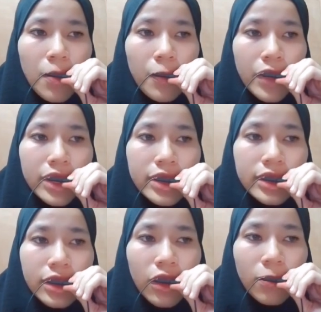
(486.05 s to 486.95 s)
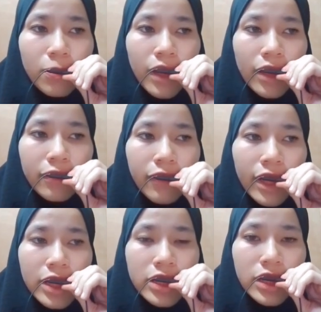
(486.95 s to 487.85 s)
monitor complex
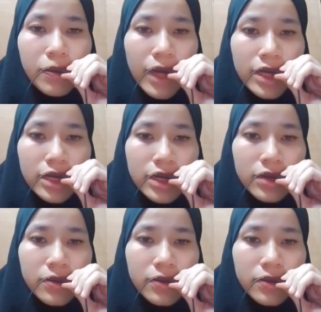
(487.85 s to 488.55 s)
financial matters.